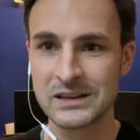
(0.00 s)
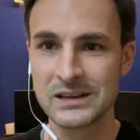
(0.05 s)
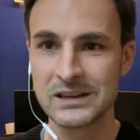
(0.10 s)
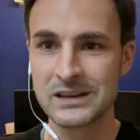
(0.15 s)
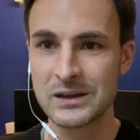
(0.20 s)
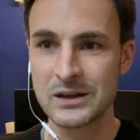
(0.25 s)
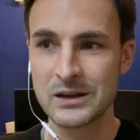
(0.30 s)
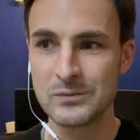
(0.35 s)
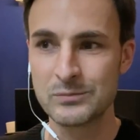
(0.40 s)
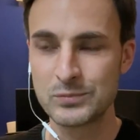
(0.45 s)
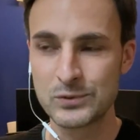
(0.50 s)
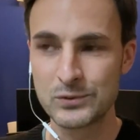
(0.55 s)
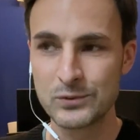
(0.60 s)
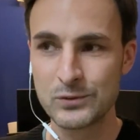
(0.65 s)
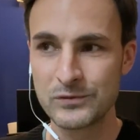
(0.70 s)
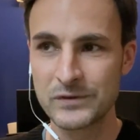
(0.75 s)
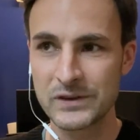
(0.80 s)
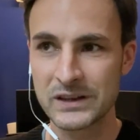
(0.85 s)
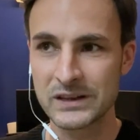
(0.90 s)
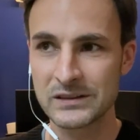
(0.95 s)

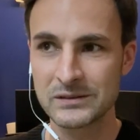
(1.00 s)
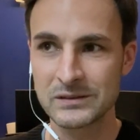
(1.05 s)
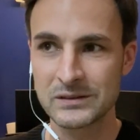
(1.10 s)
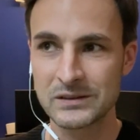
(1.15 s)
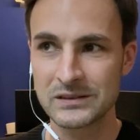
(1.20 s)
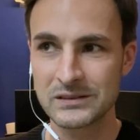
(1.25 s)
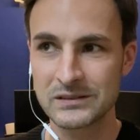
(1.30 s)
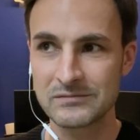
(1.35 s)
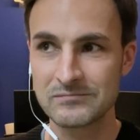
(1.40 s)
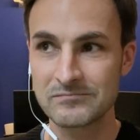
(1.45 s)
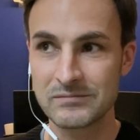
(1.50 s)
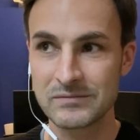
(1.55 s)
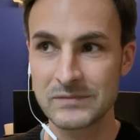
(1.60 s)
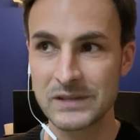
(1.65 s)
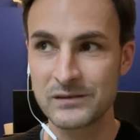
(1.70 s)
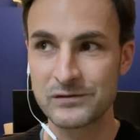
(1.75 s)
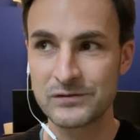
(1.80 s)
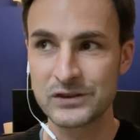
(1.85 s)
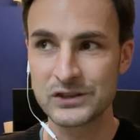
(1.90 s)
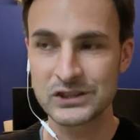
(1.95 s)
improving
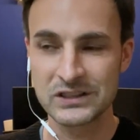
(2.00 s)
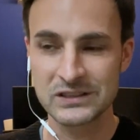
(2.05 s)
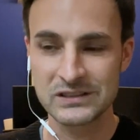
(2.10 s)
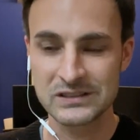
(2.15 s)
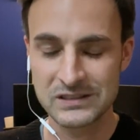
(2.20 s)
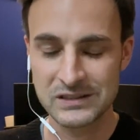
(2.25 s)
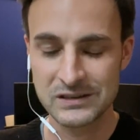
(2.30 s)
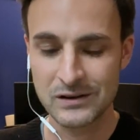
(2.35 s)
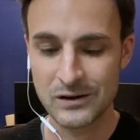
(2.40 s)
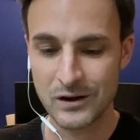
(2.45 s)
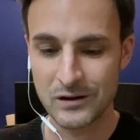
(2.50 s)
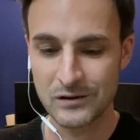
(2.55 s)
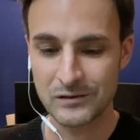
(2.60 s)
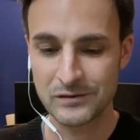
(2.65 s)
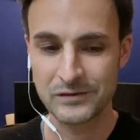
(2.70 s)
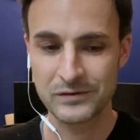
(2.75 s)
efficiency of